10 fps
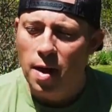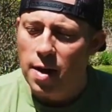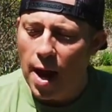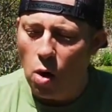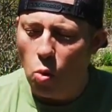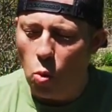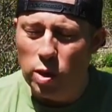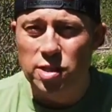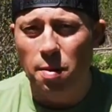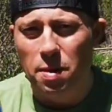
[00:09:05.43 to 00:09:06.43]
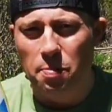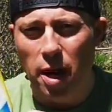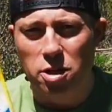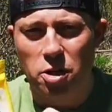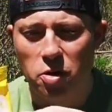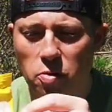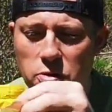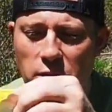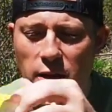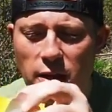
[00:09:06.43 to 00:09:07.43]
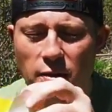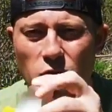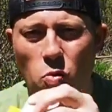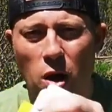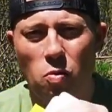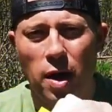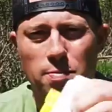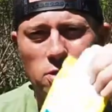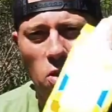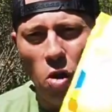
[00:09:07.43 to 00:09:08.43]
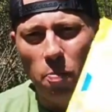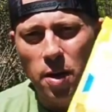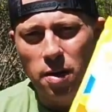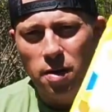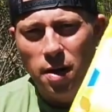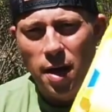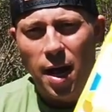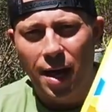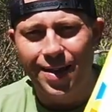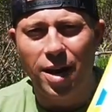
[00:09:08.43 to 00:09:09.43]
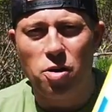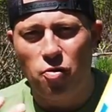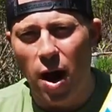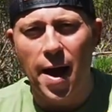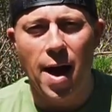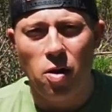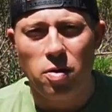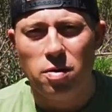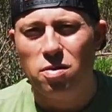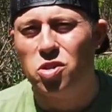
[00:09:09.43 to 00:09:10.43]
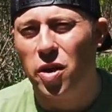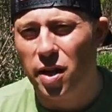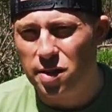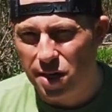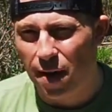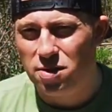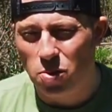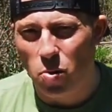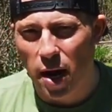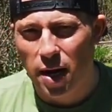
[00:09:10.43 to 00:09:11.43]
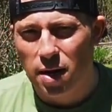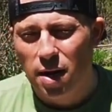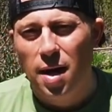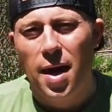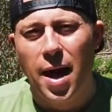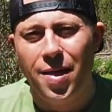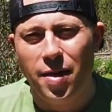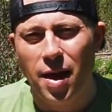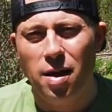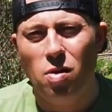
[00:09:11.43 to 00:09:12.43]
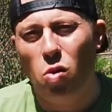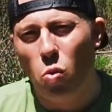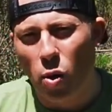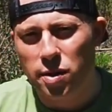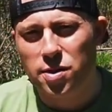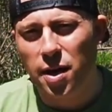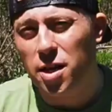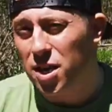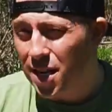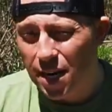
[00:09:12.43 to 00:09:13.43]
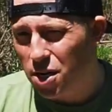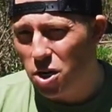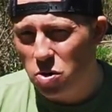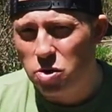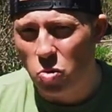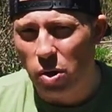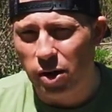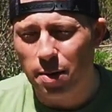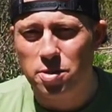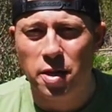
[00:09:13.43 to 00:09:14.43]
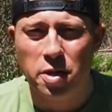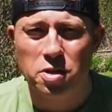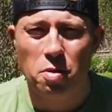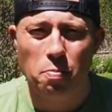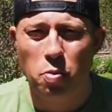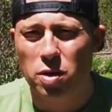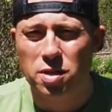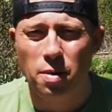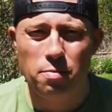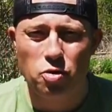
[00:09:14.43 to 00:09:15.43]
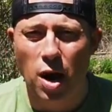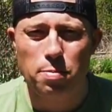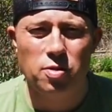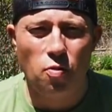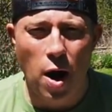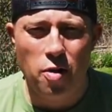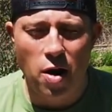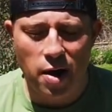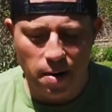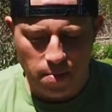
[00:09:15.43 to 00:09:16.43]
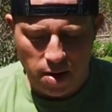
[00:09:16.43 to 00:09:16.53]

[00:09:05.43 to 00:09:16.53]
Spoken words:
Now, what some people actually do is they leave their wet wipes open and let it dry out so they can save some weight. And then once they need to use their wet wipes, they just put some drops of water on it.